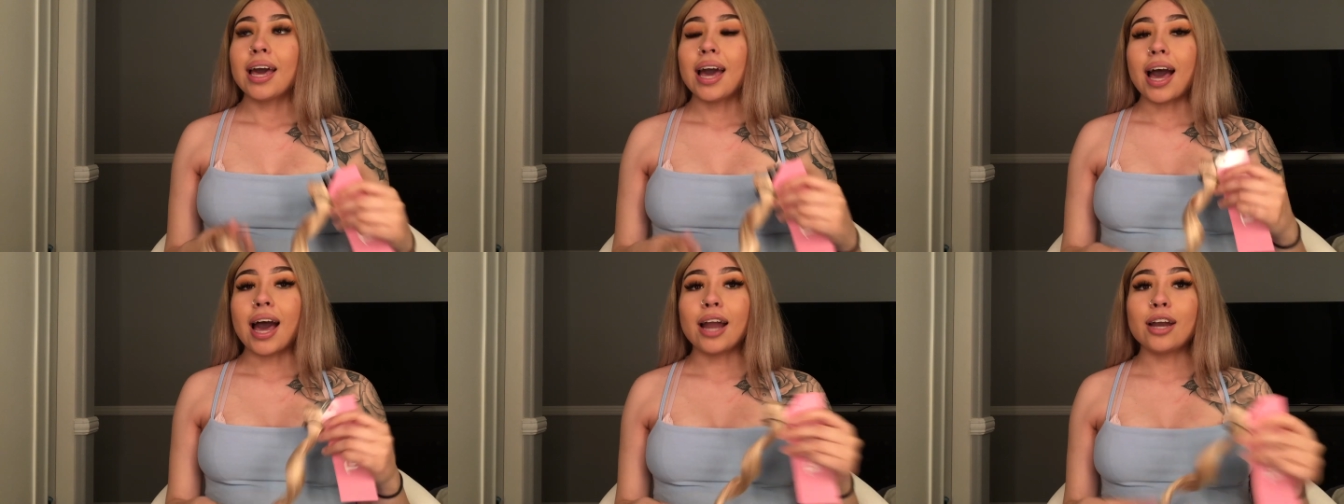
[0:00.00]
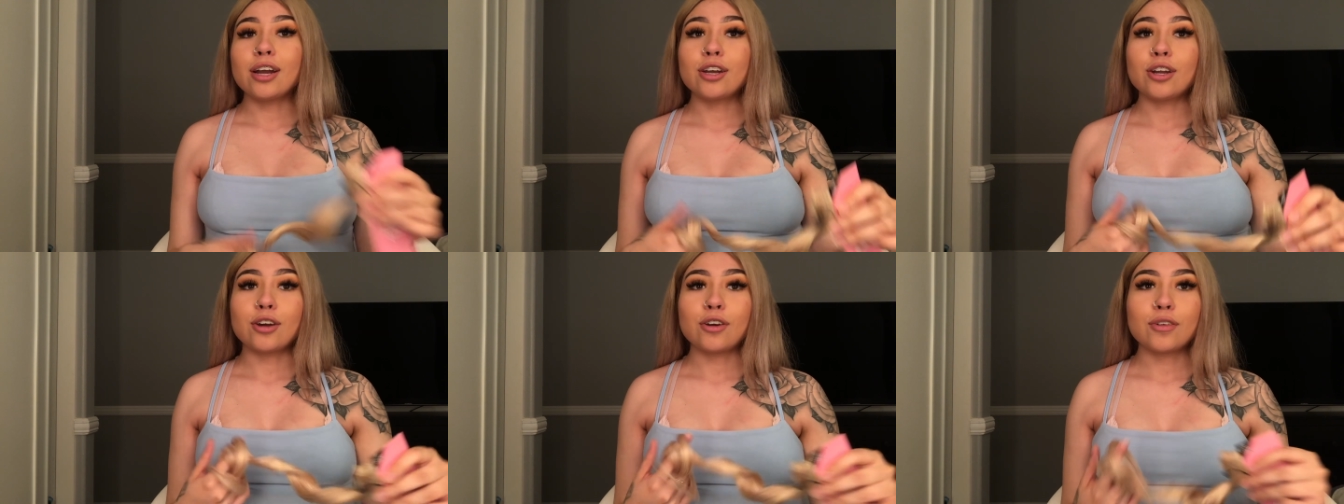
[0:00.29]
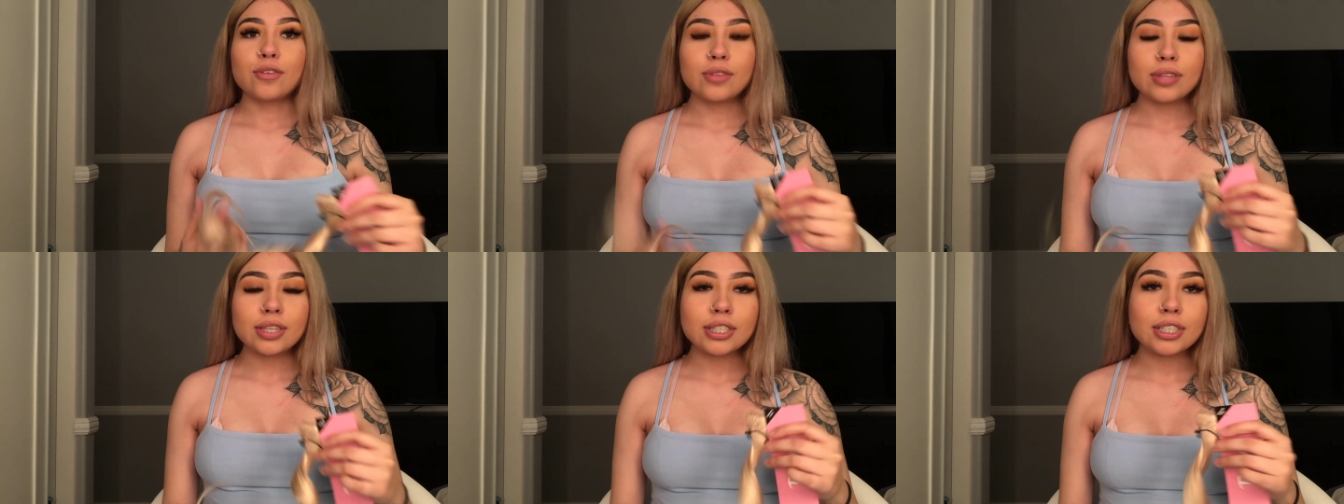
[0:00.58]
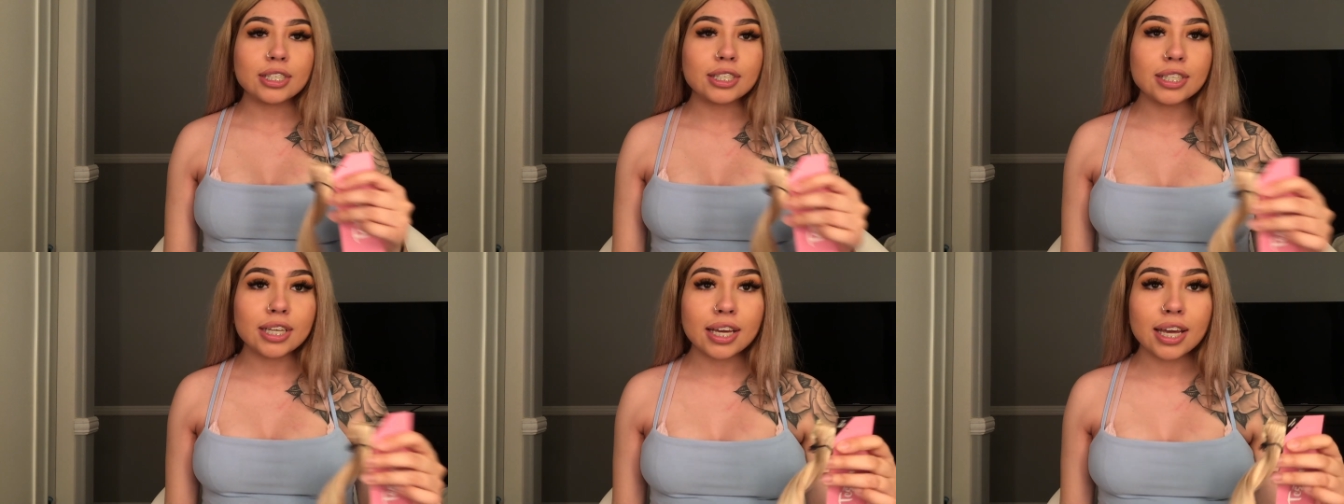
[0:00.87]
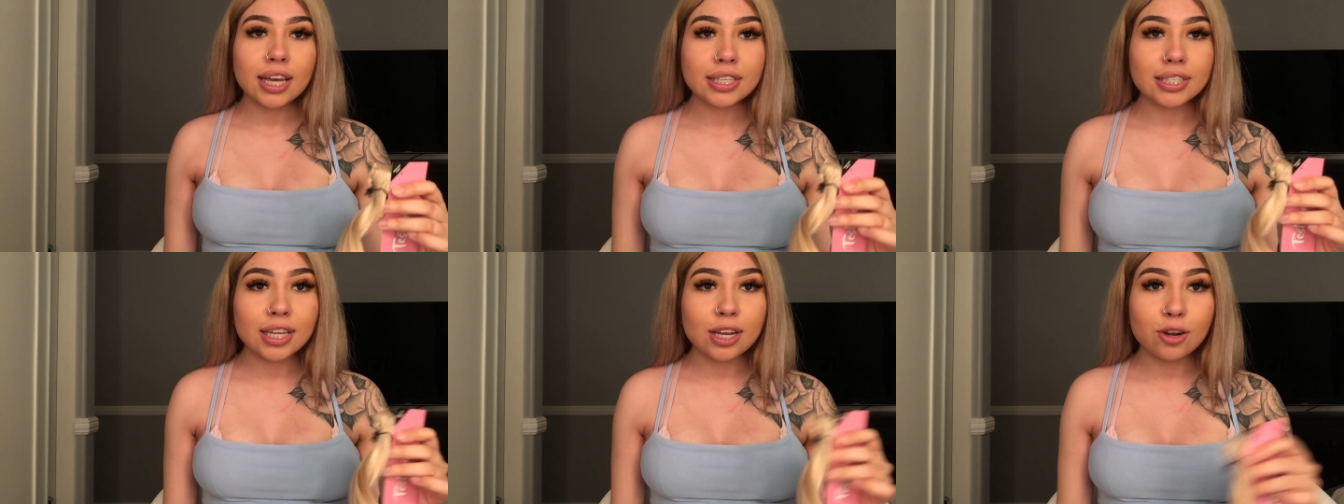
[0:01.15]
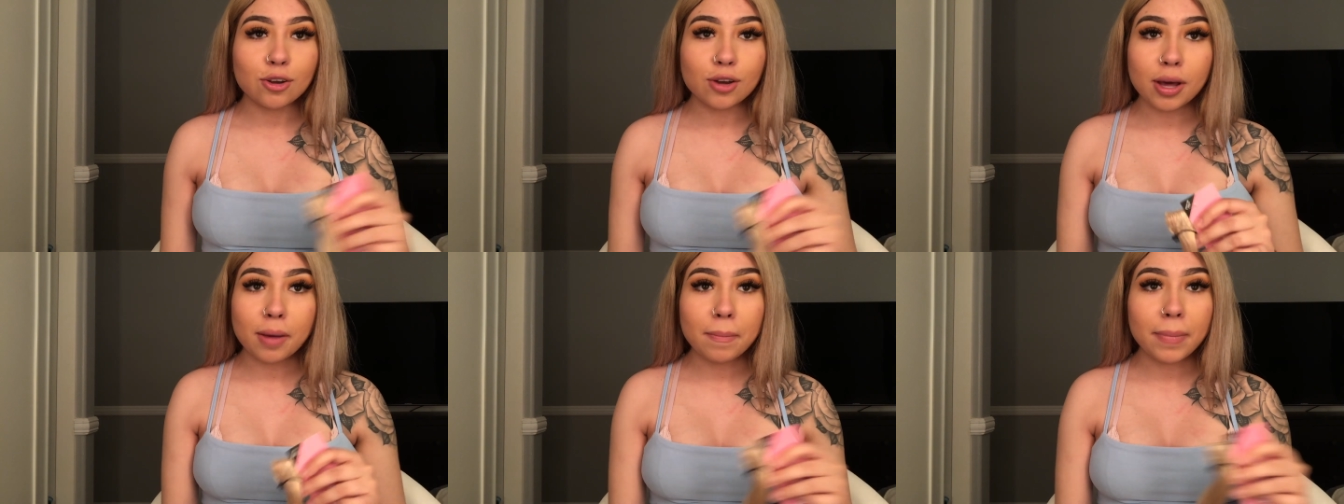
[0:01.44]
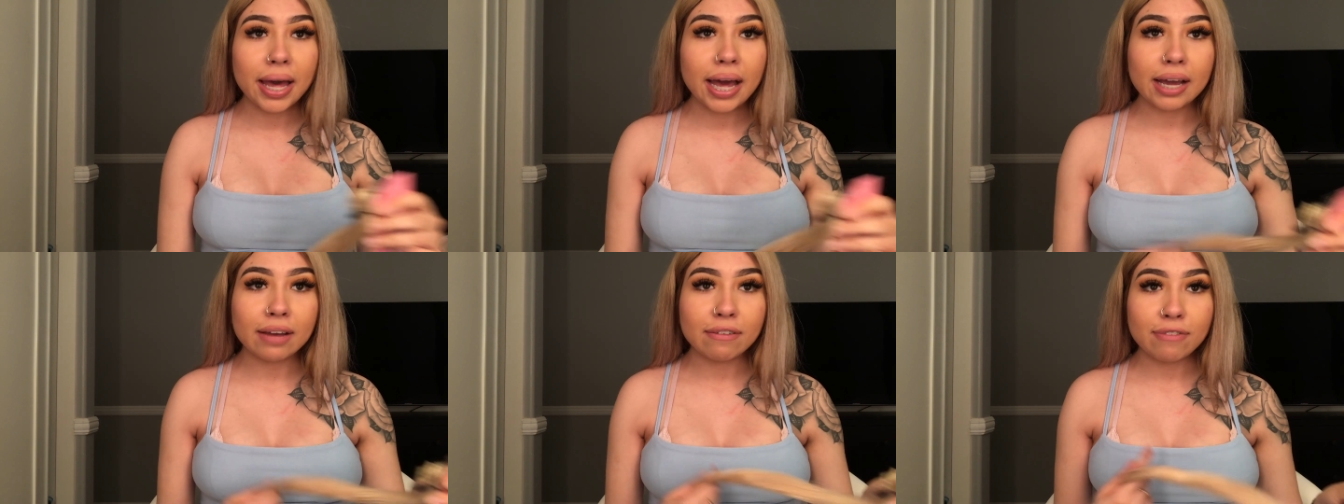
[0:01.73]
I don't know, just in case they don't come
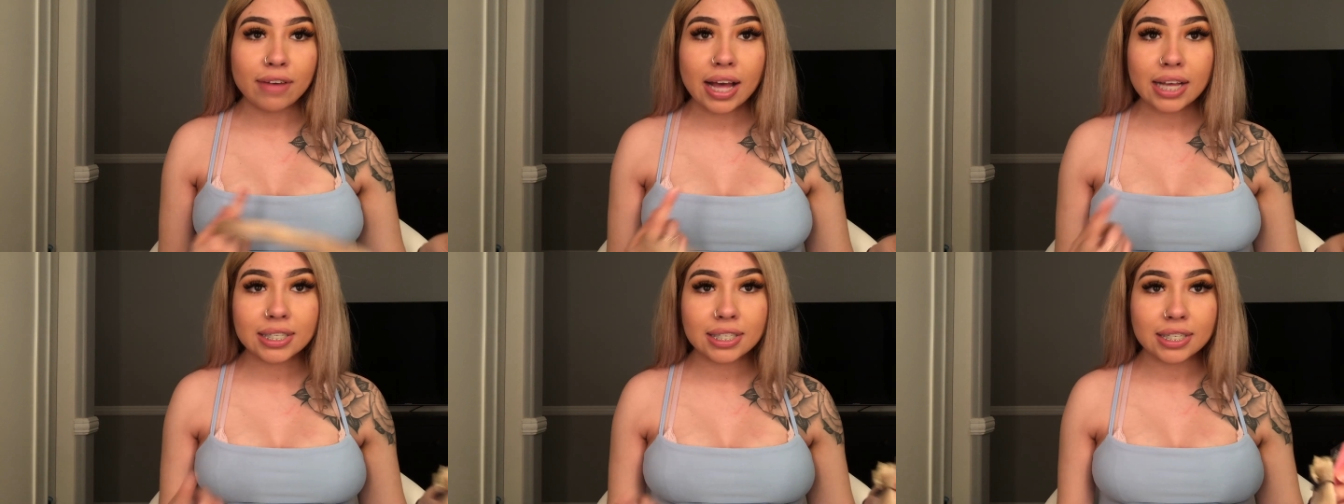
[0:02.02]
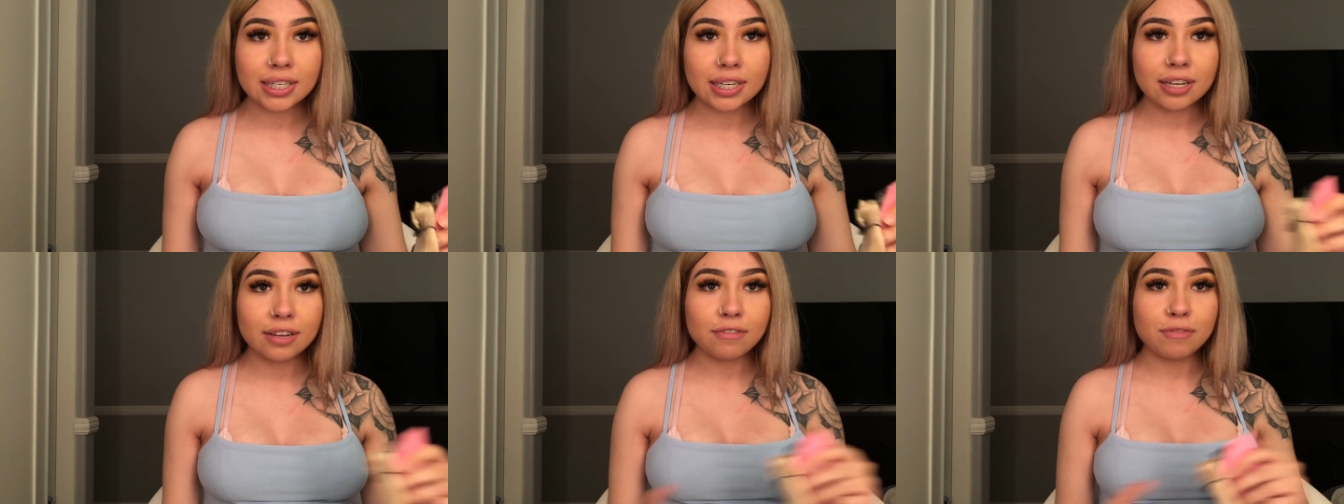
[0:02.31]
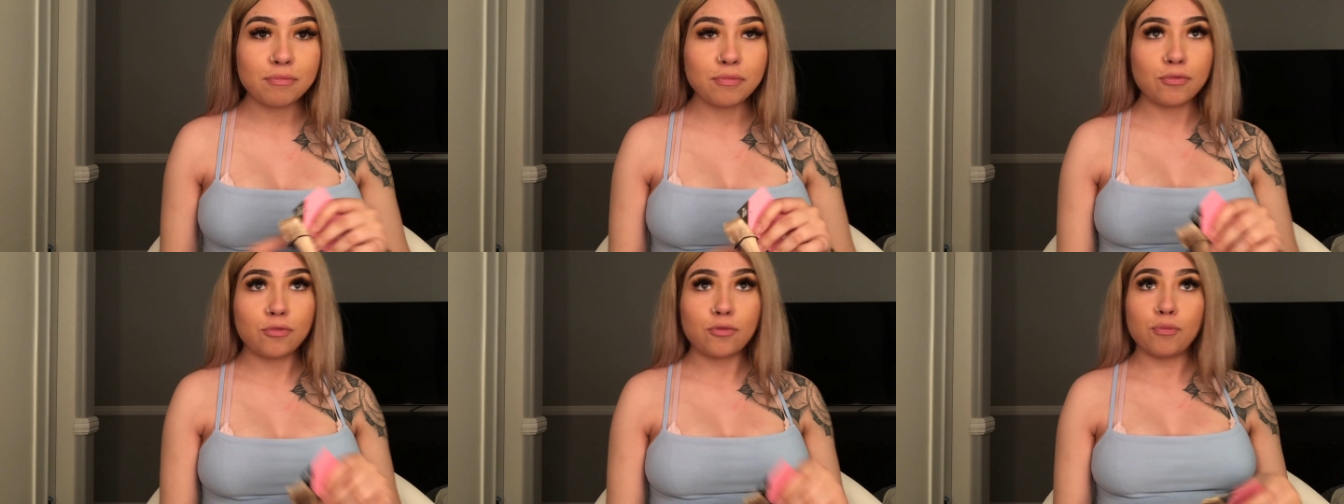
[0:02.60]
back fast enough